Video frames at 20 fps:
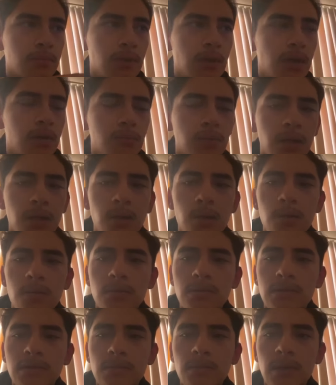on my
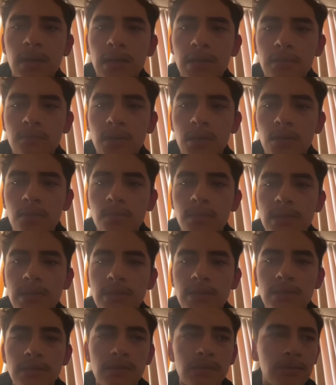own, just minding my own
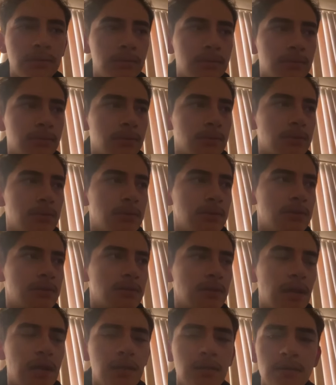business and in
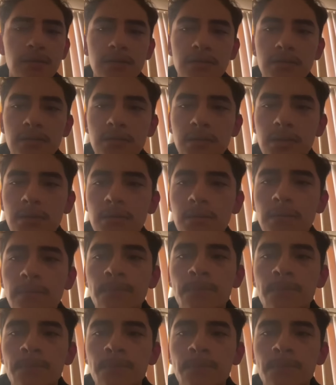silence, you know.